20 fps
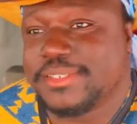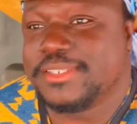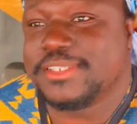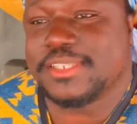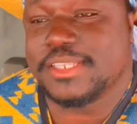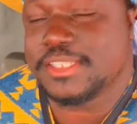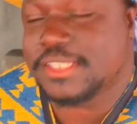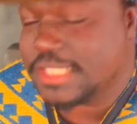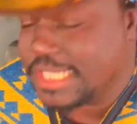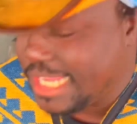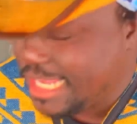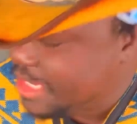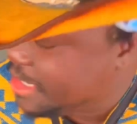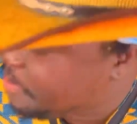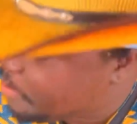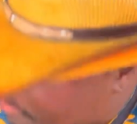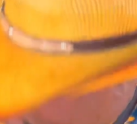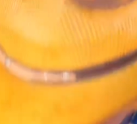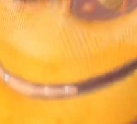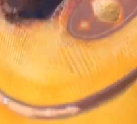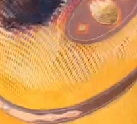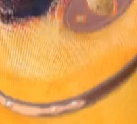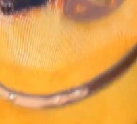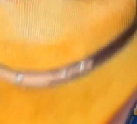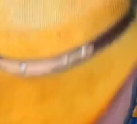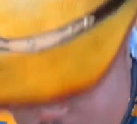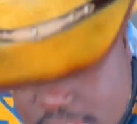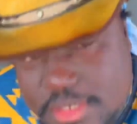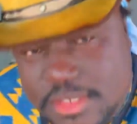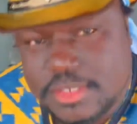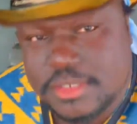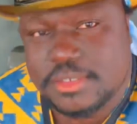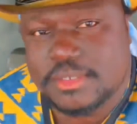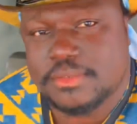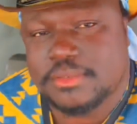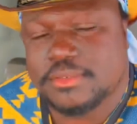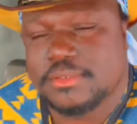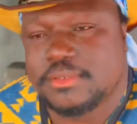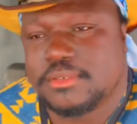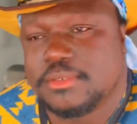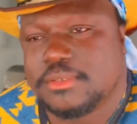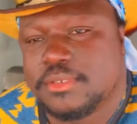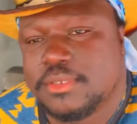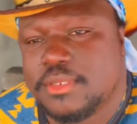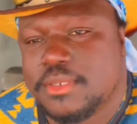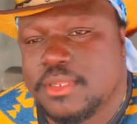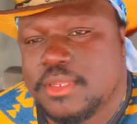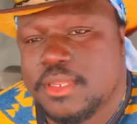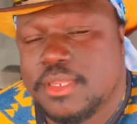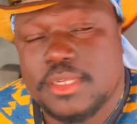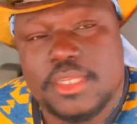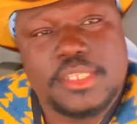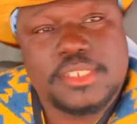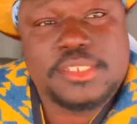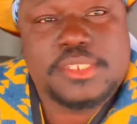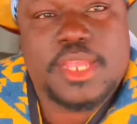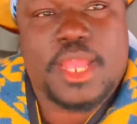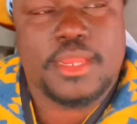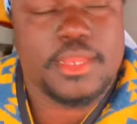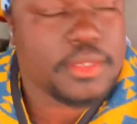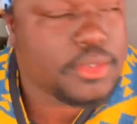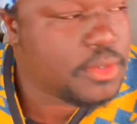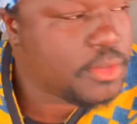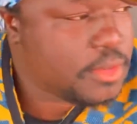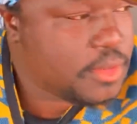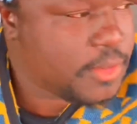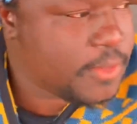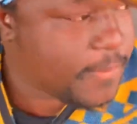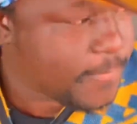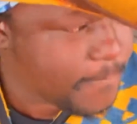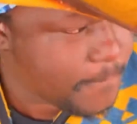It's in business. This is how they do it.